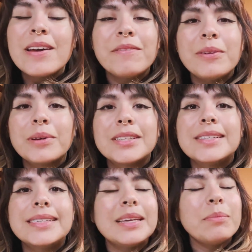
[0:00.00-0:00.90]
If you want
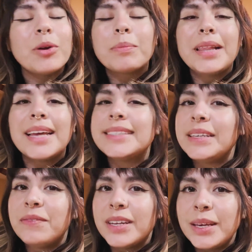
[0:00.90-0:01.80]
to see more
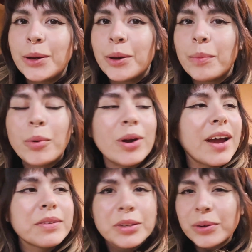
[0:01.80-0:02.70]
planty video, more
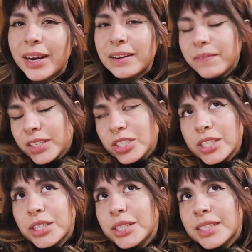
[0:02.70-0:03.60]
outdoor
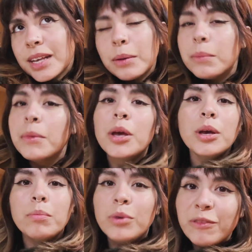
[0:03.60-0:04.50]
adventures,
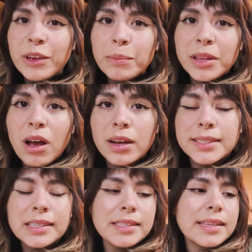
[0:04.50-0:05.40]
moving
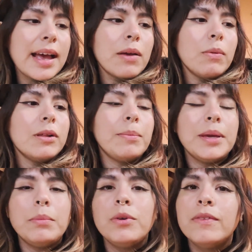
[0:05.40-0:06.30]
vlogs, since I will
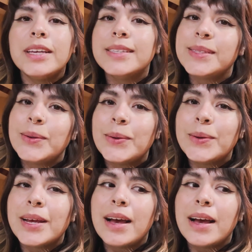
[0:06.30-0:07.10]
be moving soon,